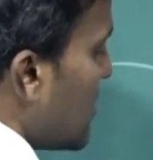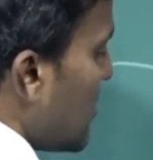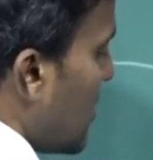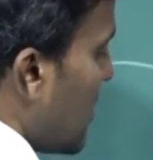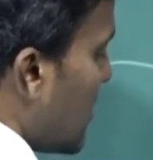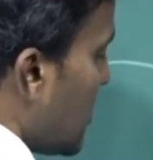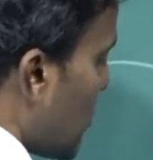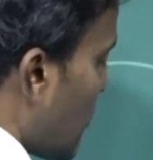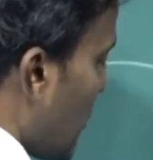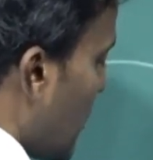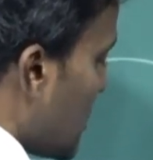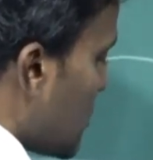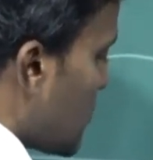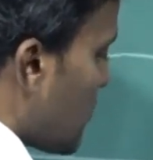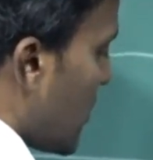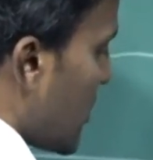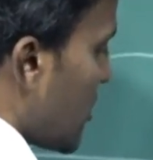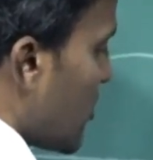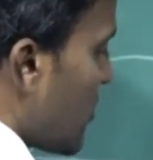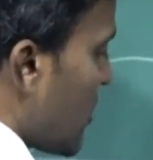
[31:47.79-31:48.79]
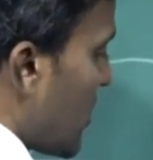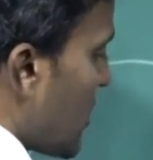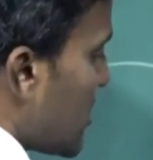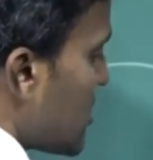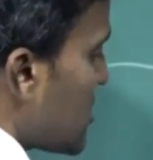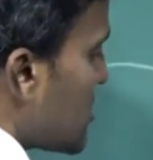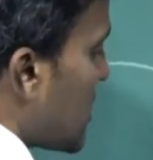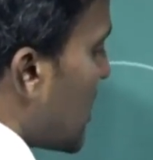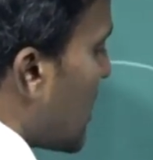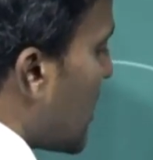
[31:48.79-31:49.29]
otherwise for your
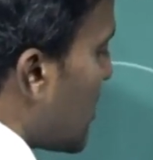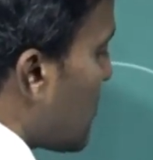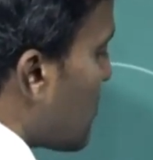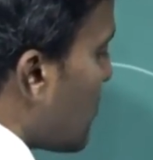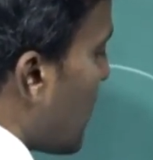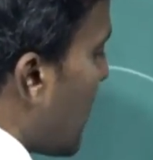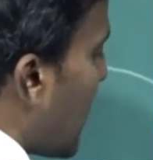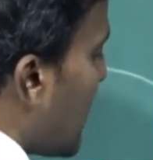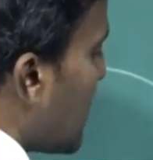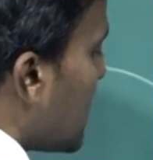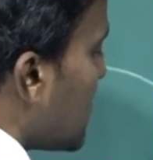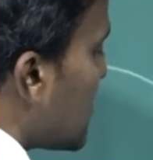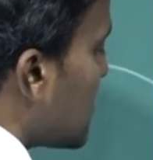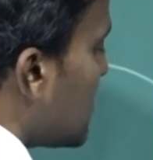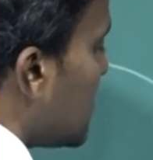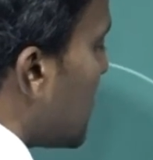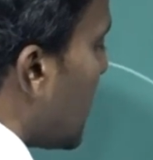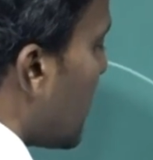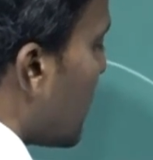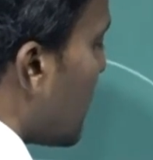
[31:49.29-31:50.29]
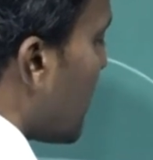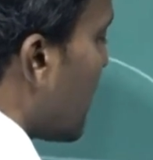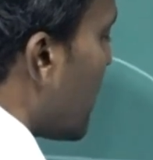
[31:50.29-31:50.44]
understanding minus j.